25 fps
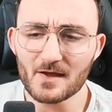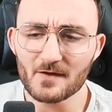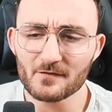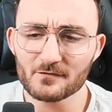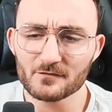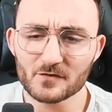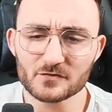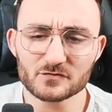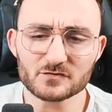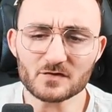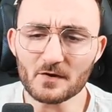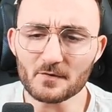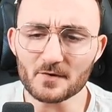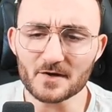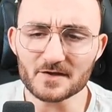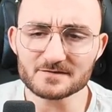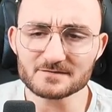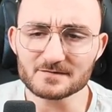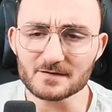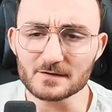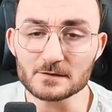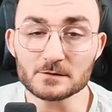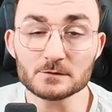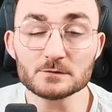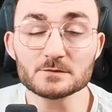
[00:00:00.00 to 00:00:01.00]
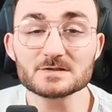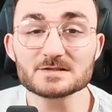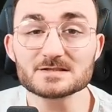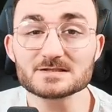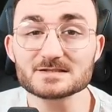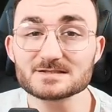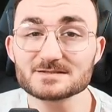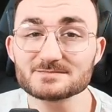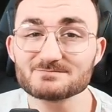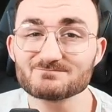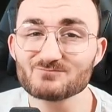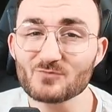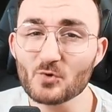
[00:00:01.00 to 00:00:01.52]
the turret
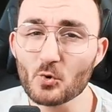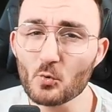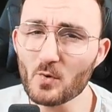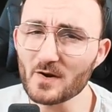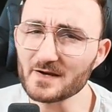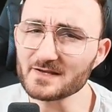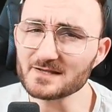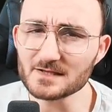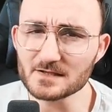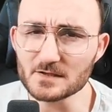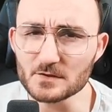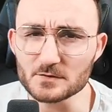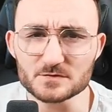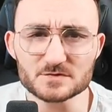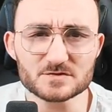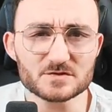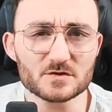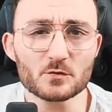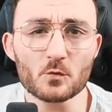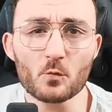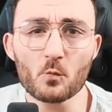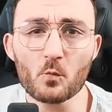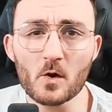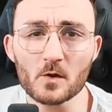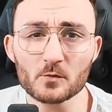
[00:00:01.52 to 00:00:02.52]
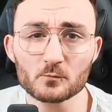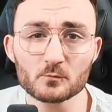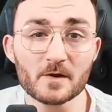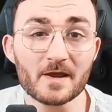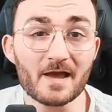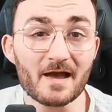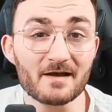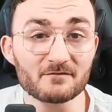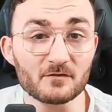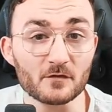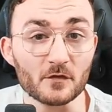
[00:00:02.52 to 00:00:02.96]
looks quite close to the one we have on